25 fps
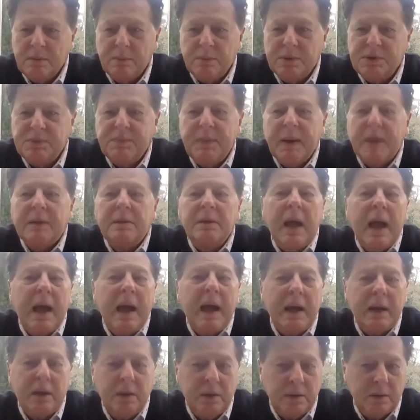
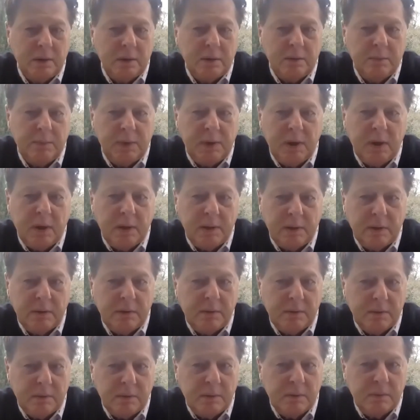spectacular beyond
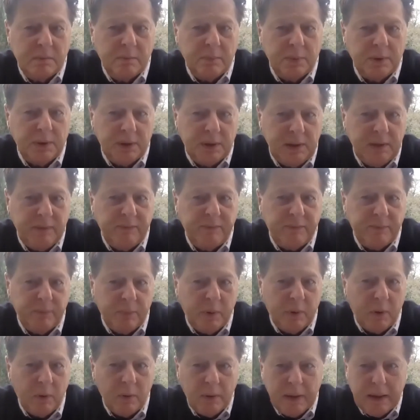belief
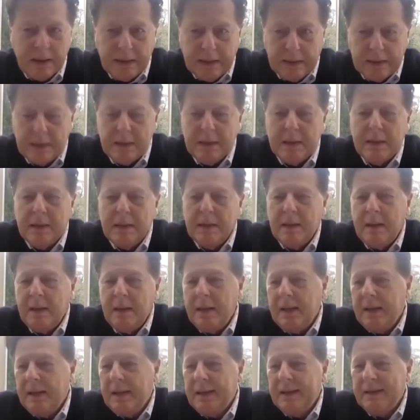boating,
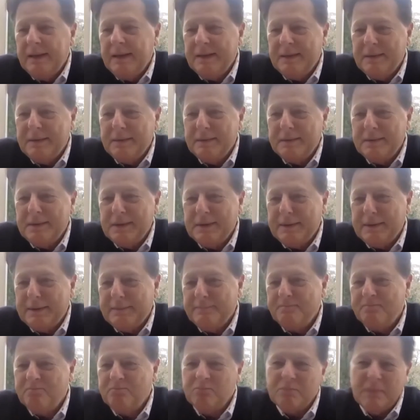and
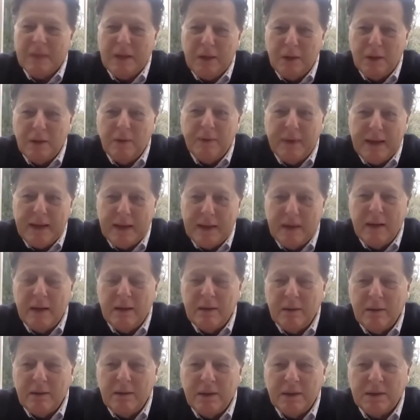that
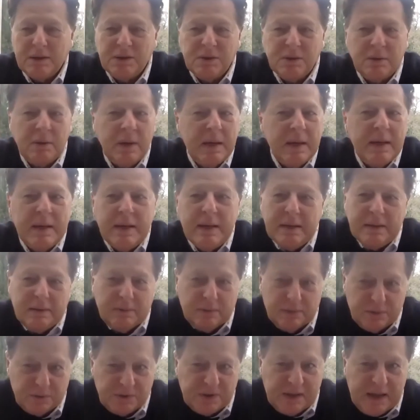kind of thing. So
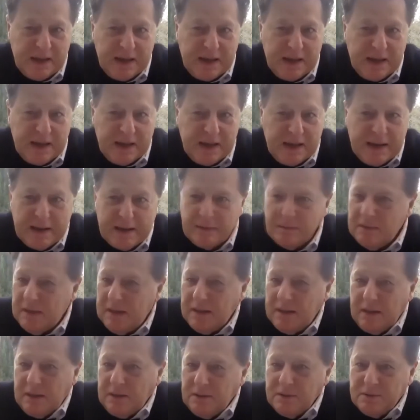there's that,
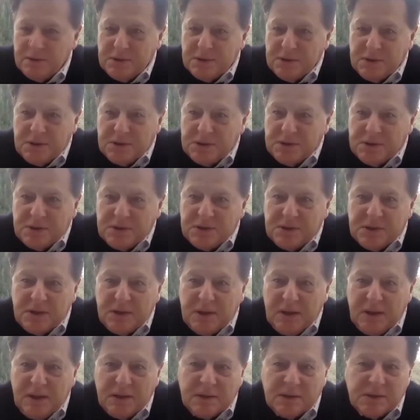and then there's just the
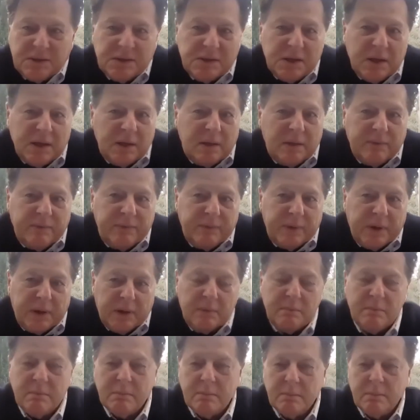city itself.
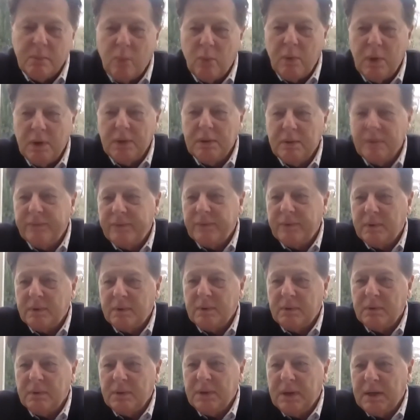
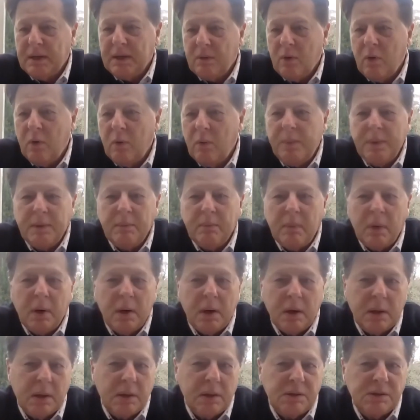Wonderful open
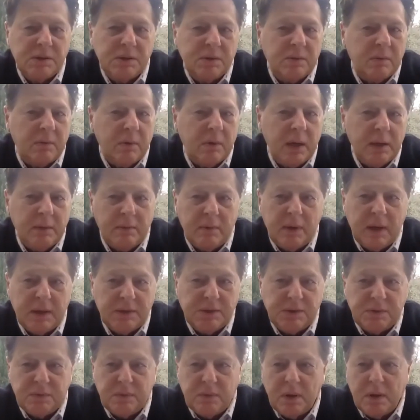markets, great
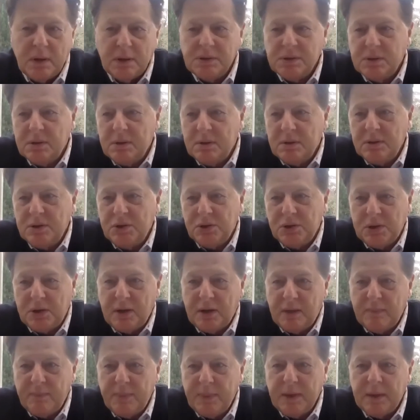restaurants, good
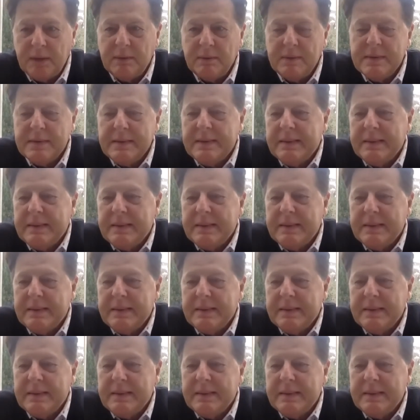shopping,